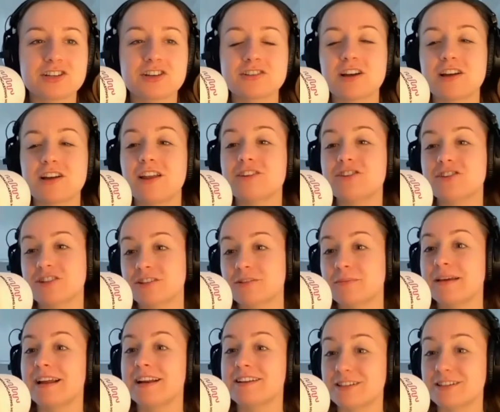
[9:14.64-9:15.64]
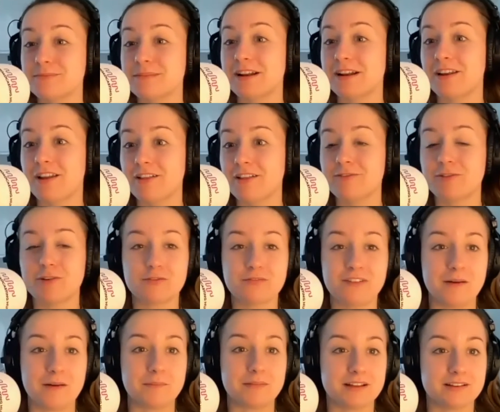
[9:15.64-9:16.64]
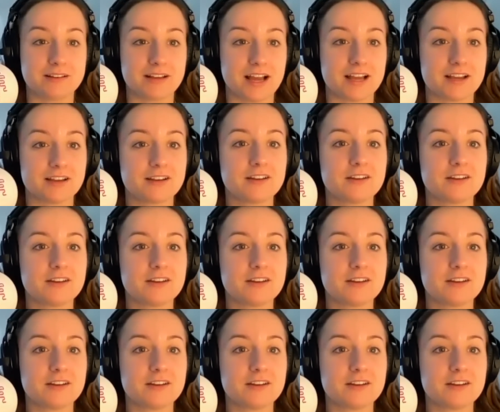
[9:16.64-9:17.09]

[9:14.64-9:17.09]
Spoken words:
because I'm English doesn't mean I like the royal family, okay?